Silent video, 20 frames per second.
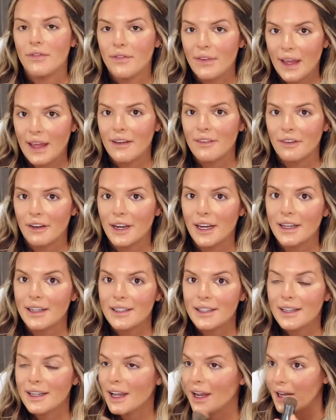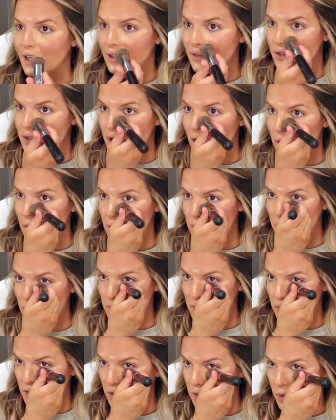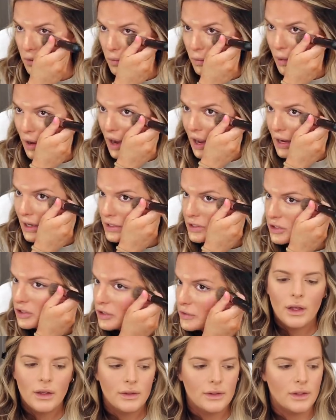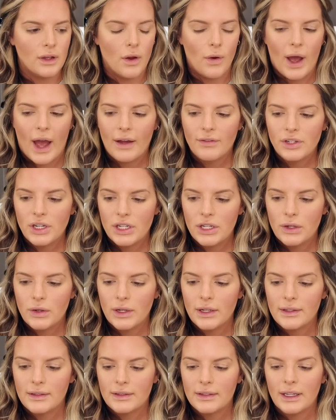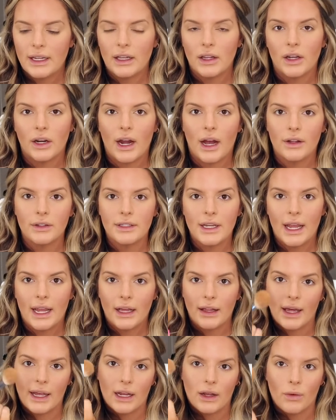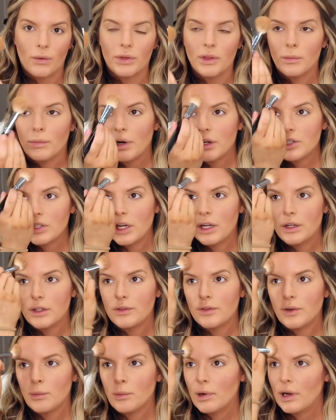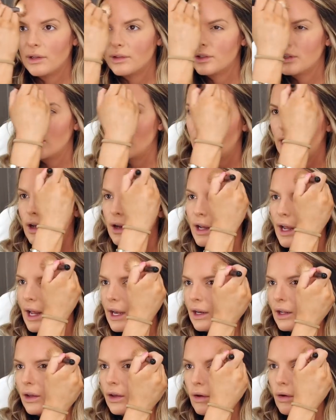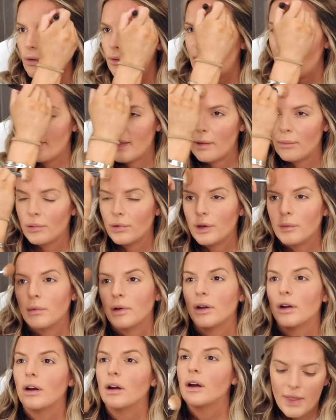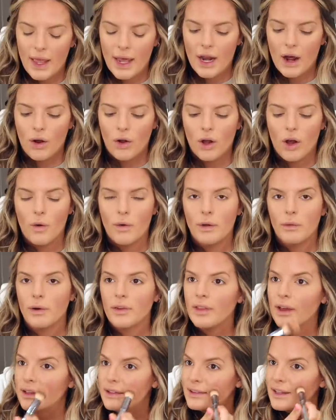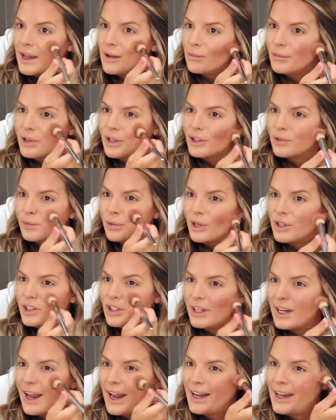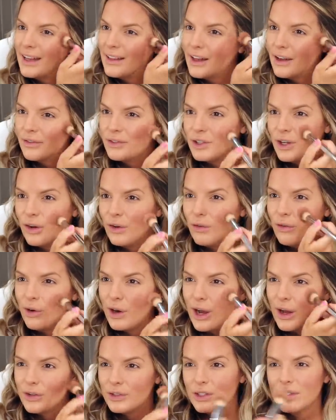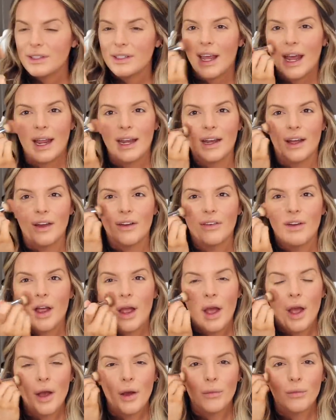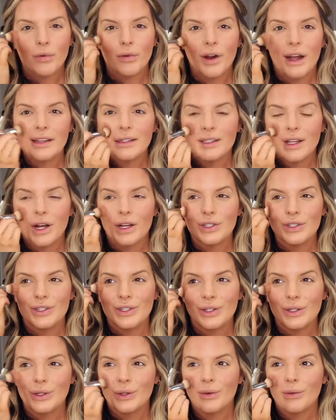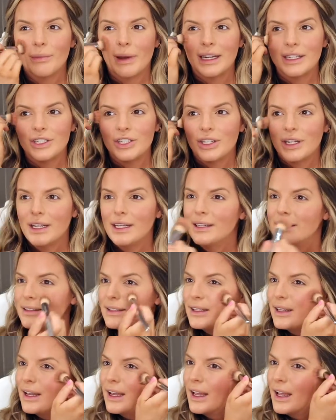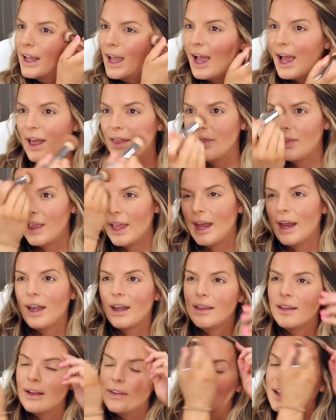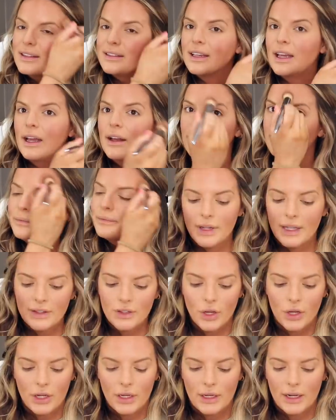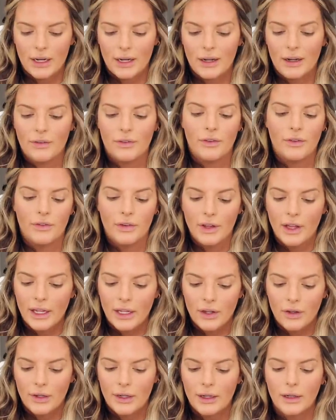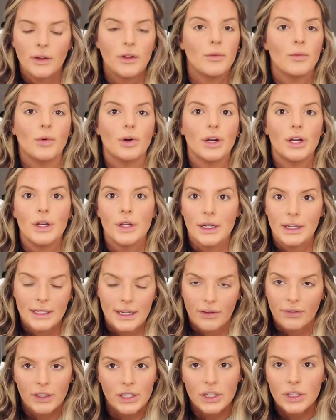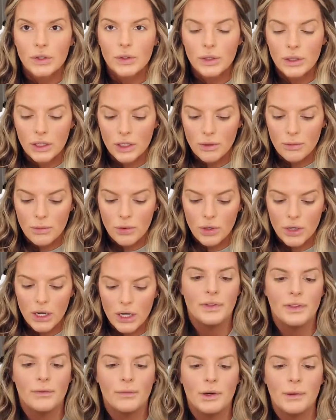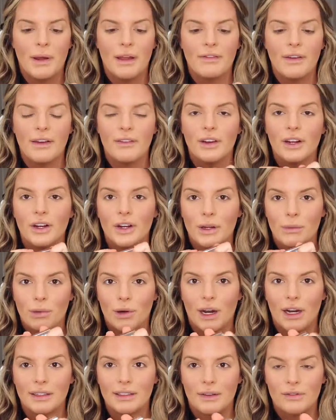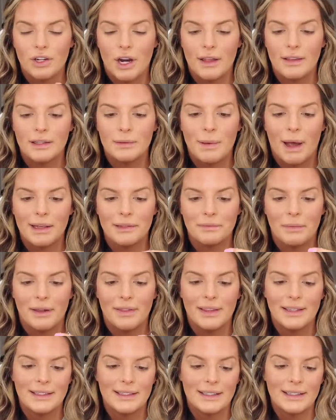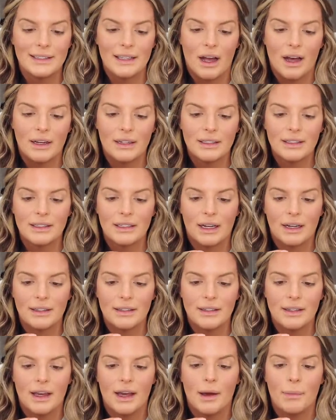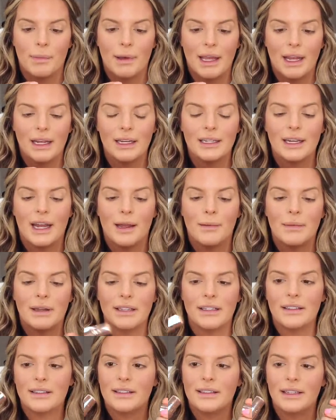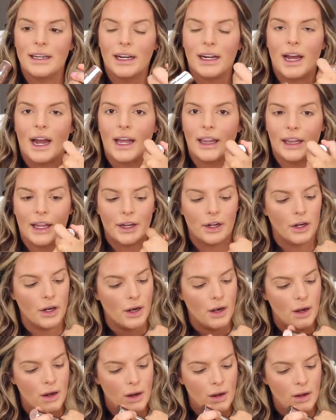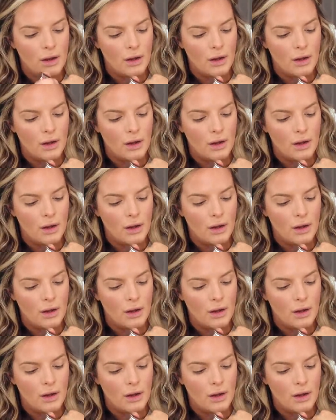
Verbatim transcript: favorite kind of shows to watch. So after I do concealer, I'll take like the brush I use for bronzer and I'll kind of go around that perimeter. And then I'll go in with that same blush brush and any leftover, I'll just kind of press onto my cheeks and then that's it. That's all you need. And if you feel like you need a little more, you can definitely do a little more. One of my favorite cream products I've tried this past month is this Anastasia Pink Diamond Stick Highlighter.